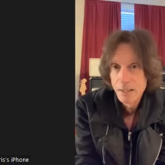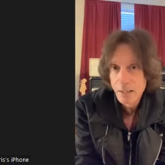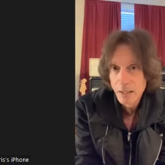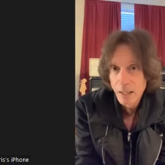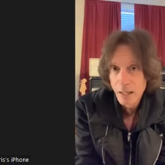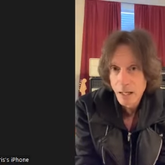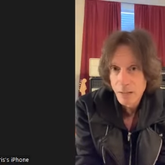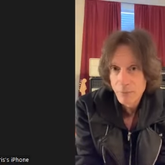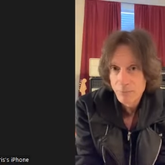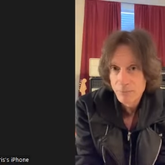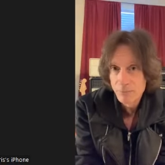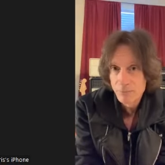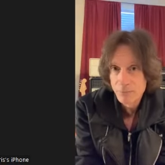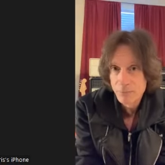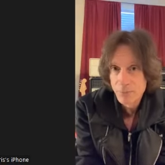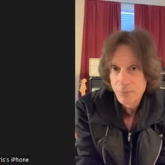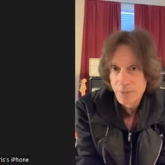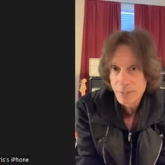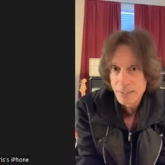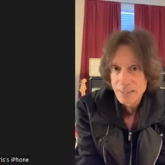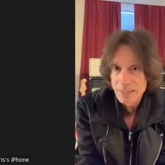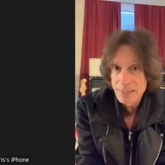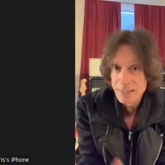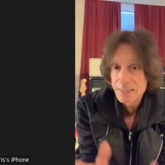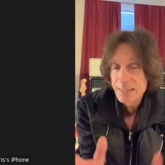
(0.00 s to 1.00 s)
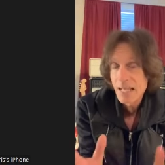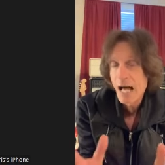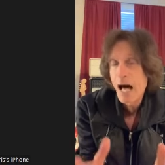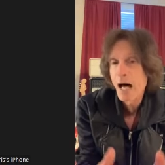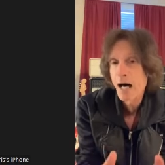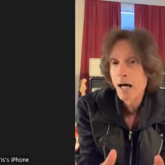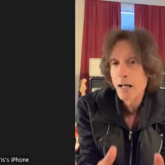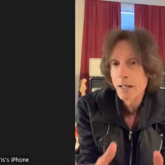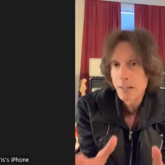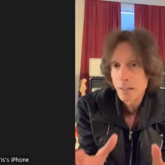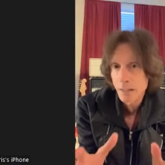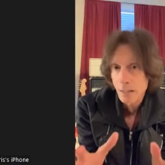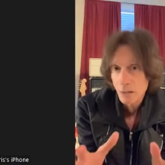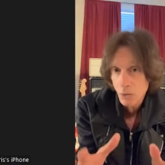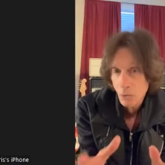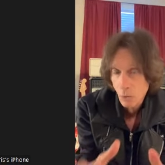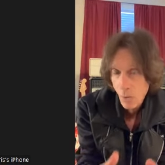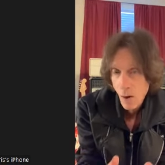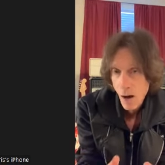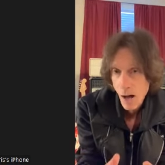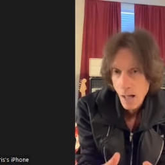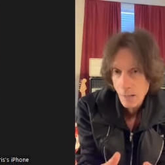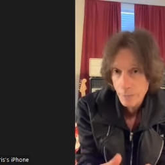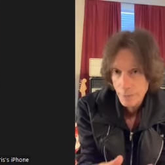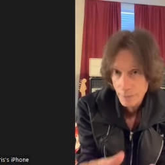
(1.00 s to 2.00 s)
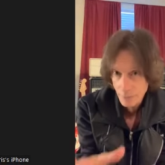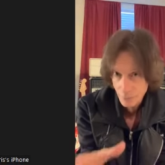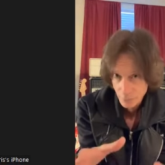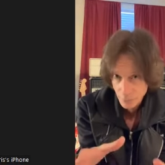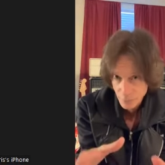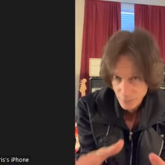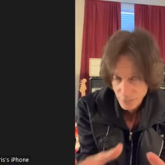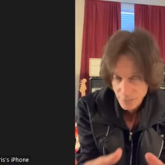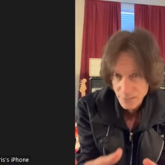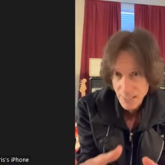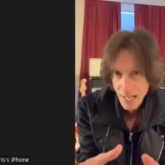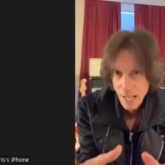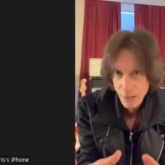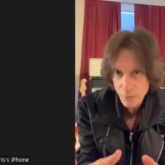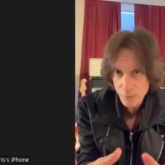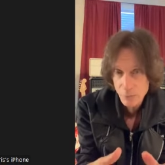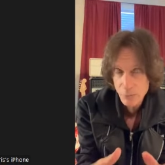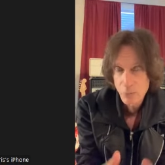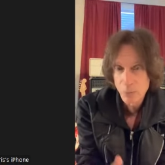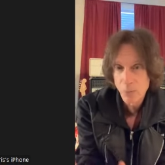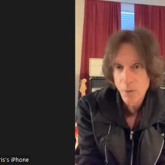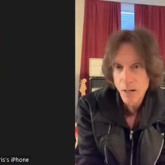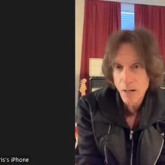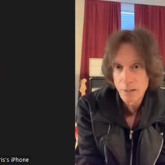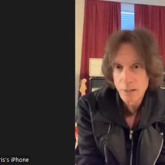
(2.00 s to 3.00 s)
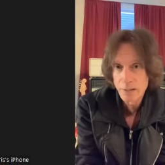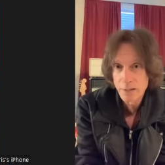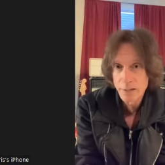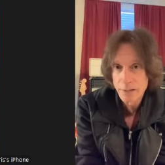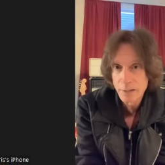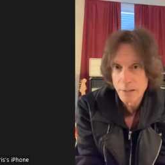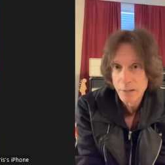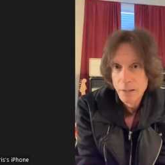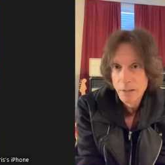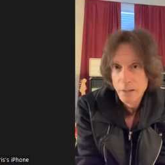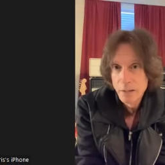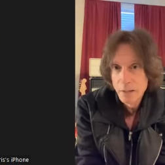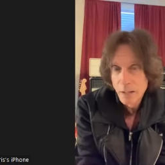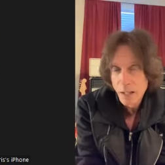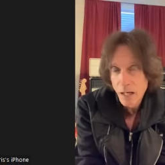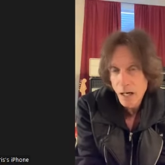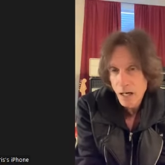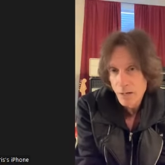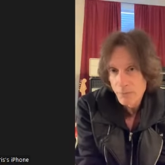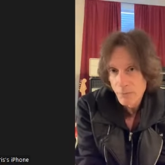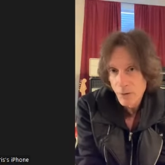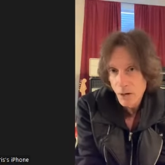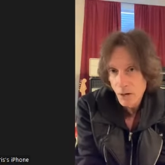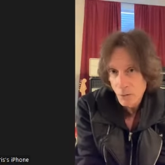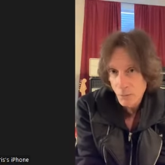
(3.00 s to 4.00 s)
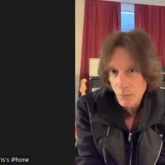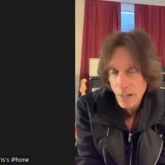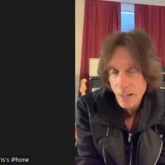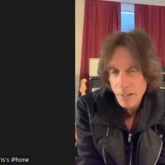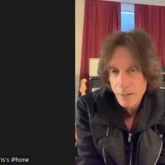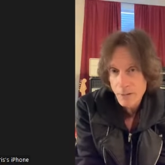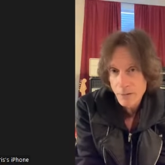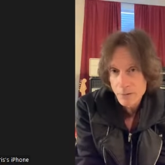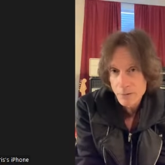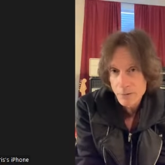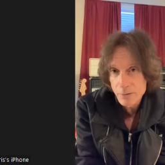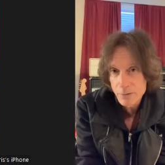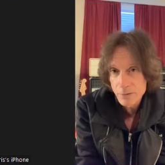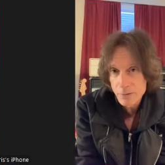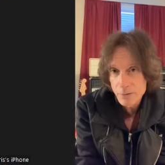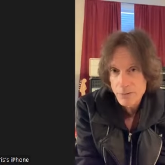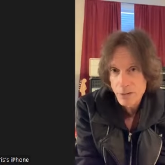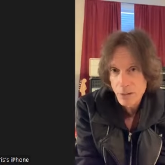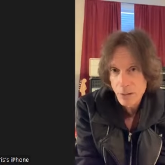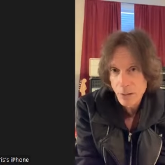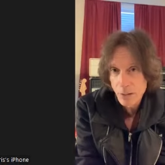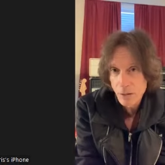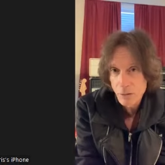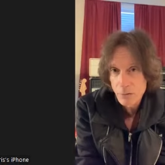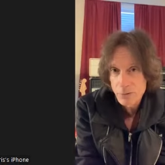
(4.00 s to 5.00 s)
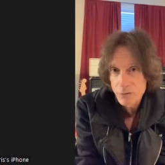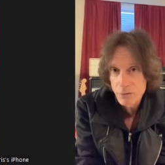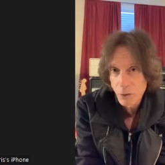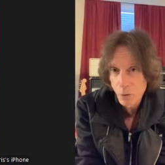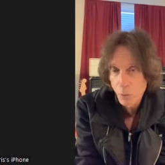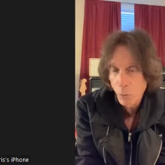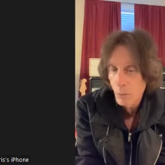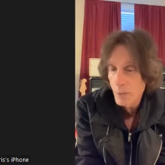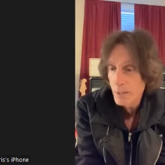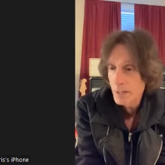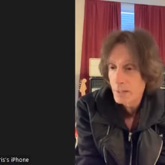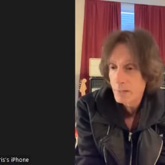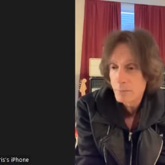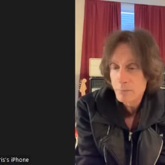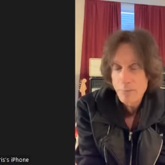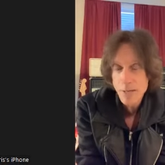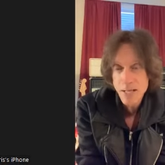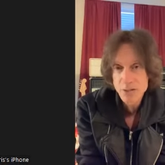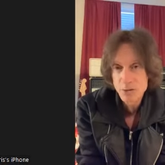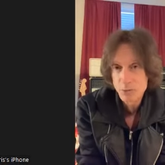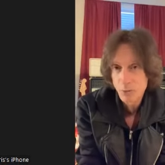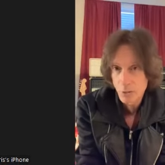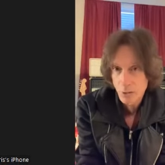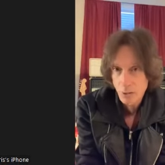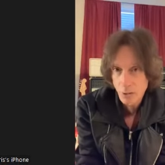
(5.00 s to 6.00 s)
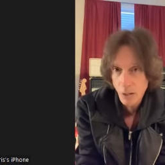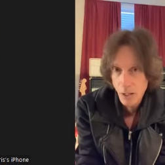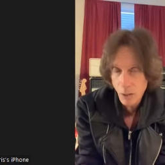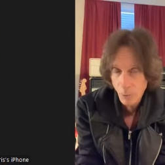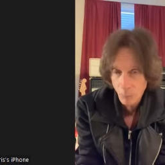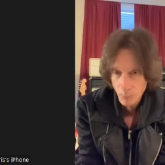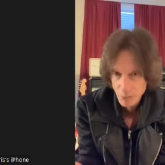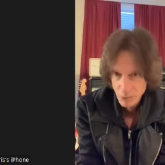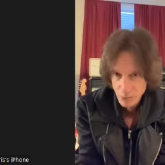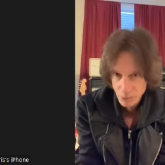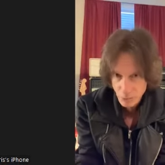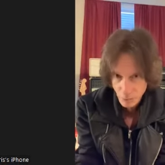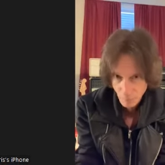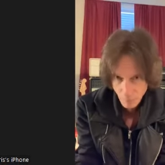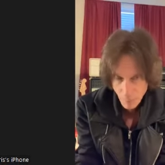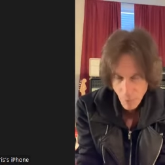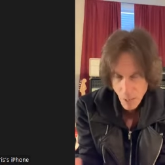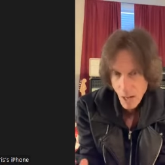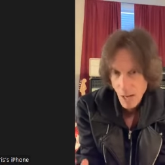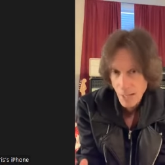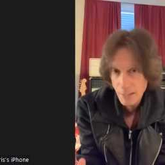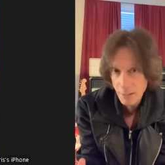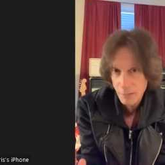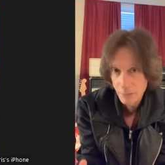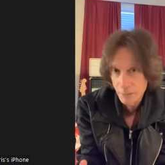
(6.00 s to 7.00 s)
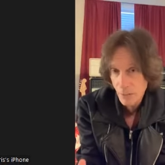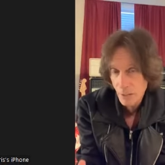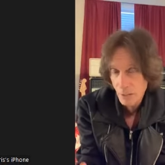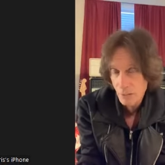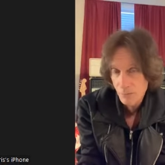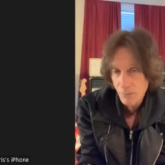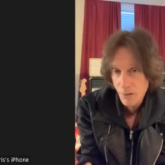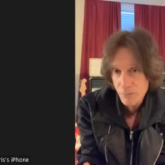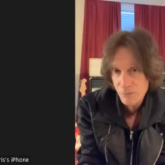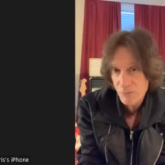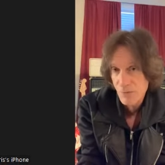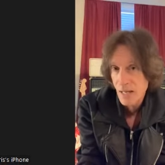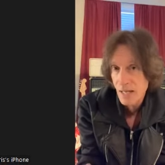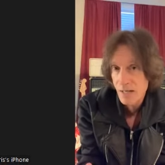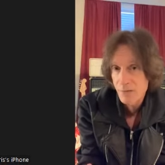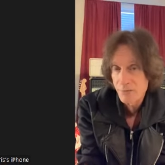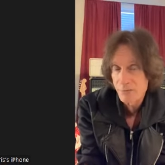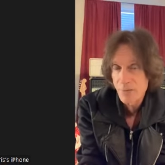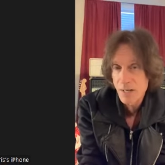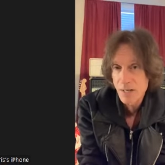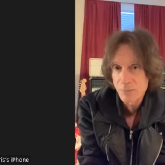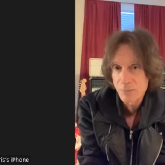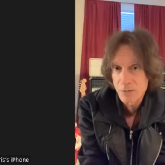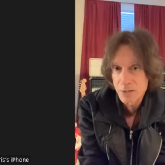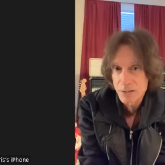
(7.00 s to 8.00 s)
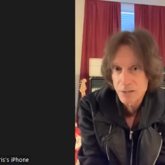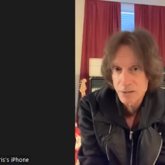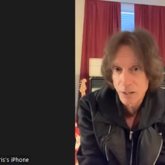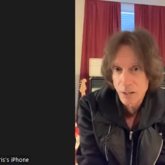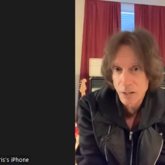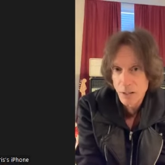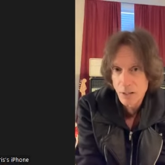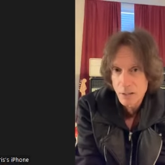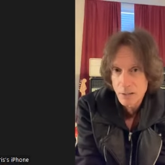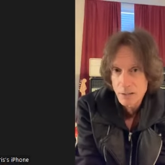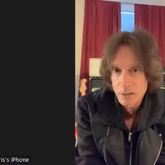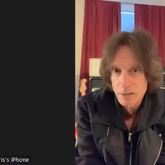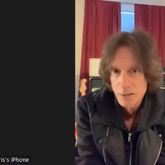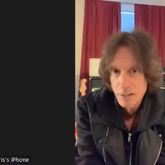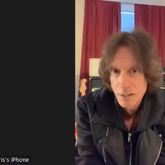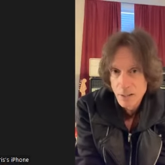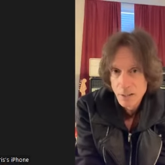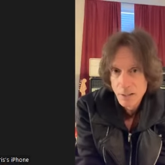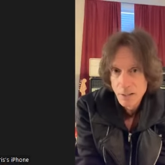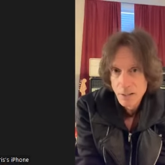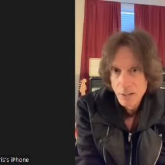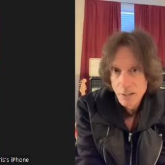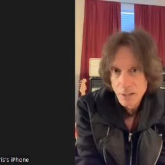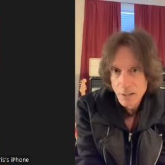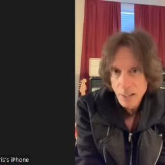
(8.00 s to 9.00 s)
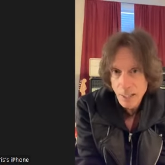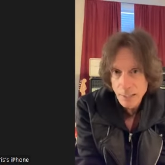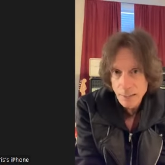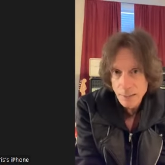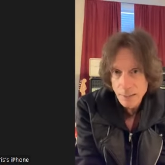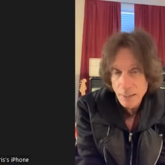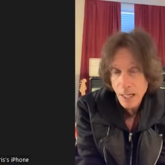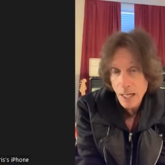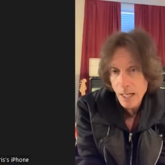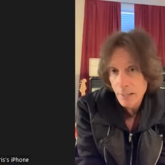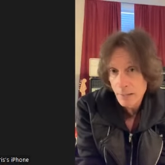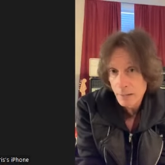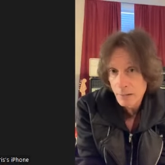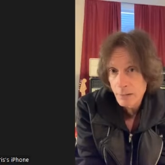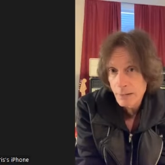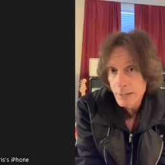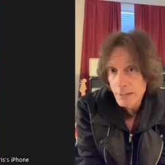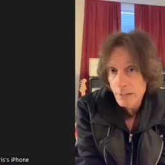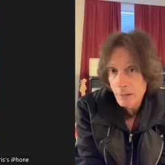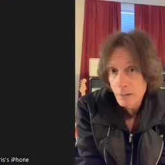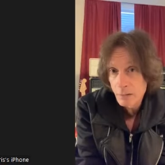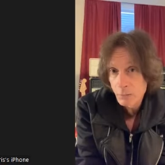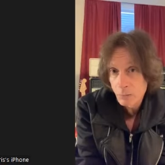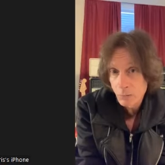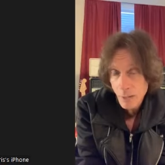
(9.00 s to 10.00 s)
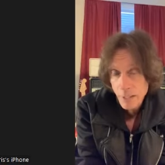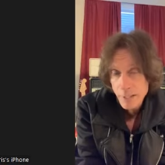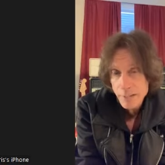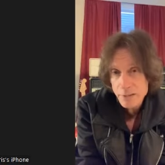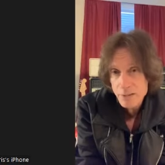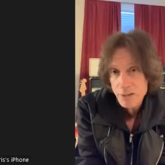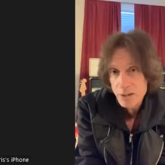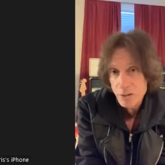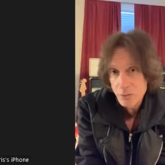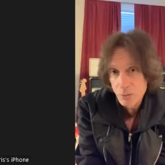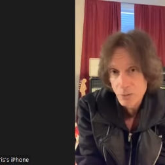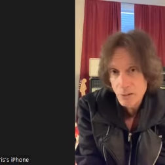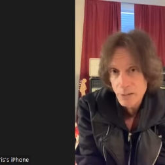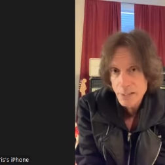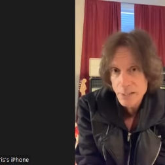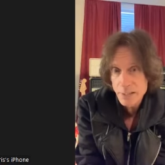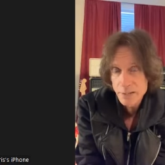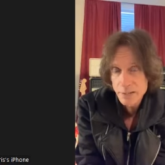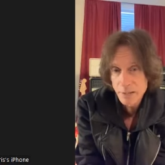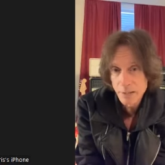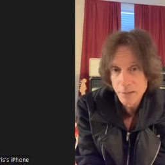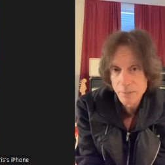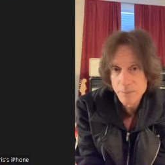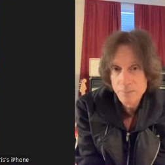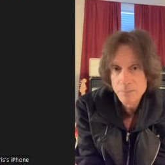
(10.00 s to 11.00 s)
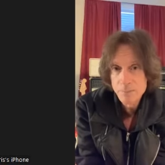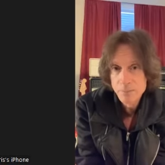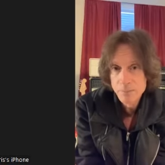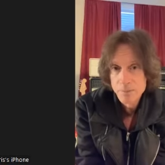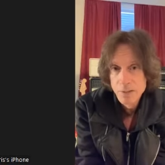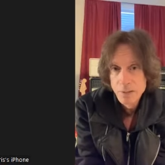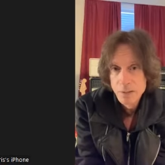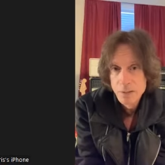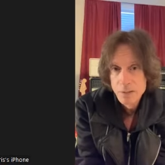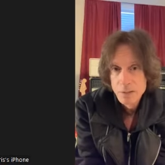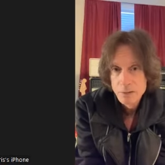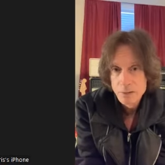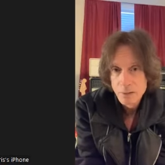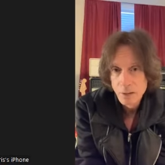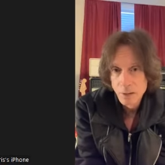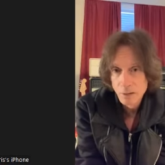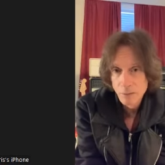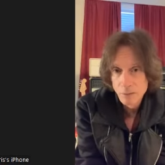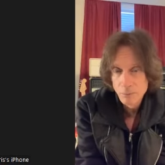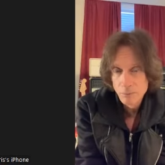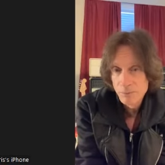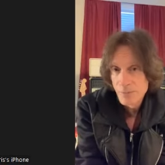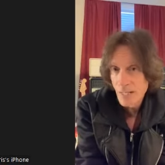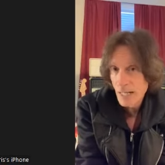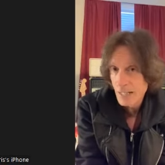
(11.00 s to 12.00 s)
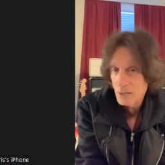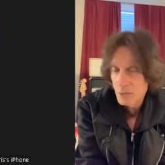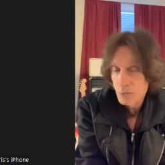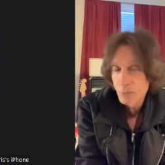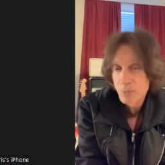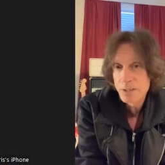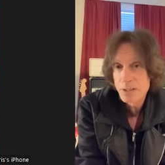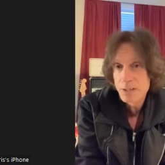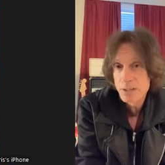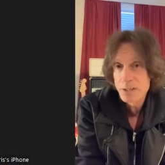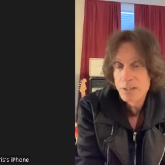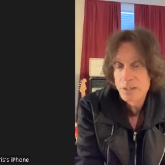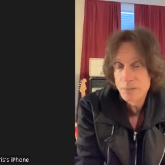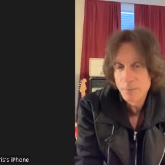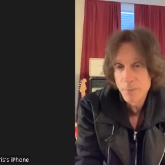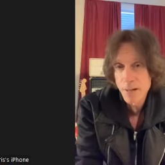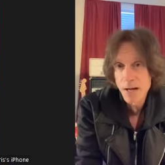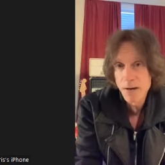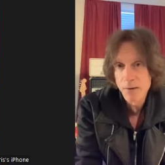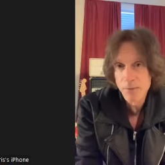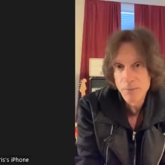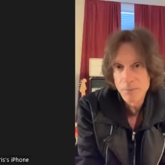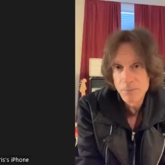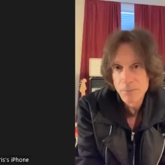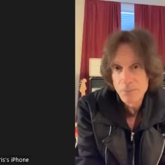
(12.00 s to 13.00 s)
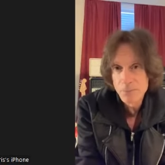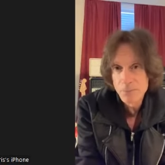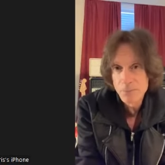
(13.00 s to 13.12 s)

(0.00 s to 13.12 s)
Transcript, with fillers: of the sonic quality or the sound quality of our records, you know. So we didn't mess with it at all. We just compiled all of our fan favorite songs and got legal rights to release it. So that's what this is about.